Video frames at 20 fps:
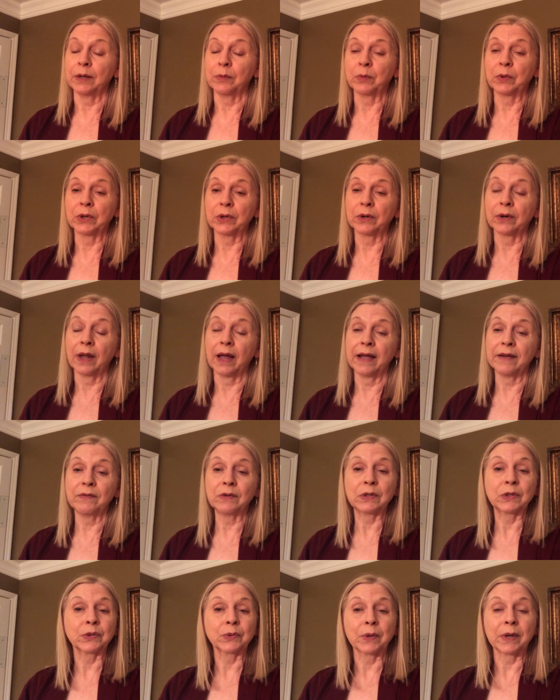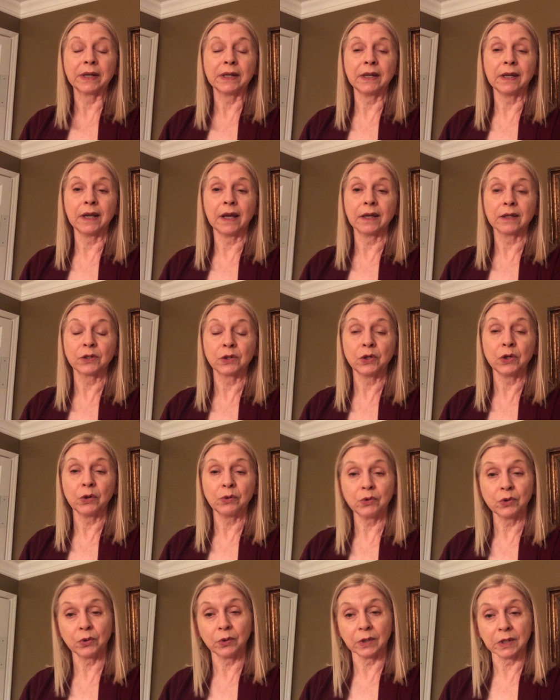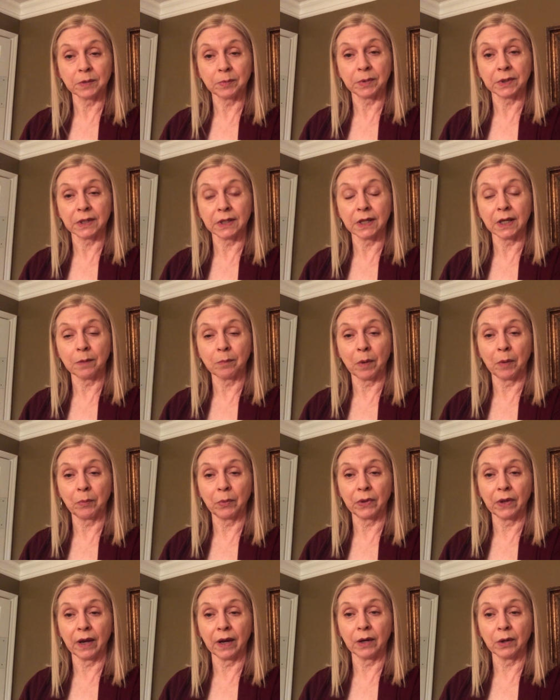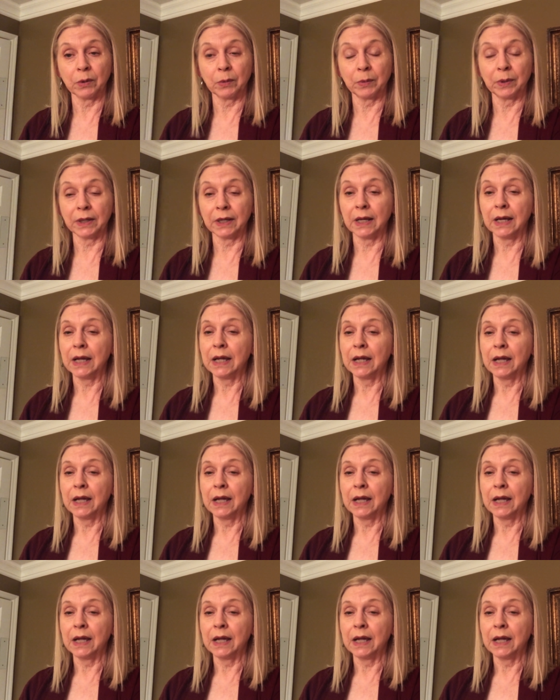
and when her life is threatened, he has no choice but to team up with a heroine,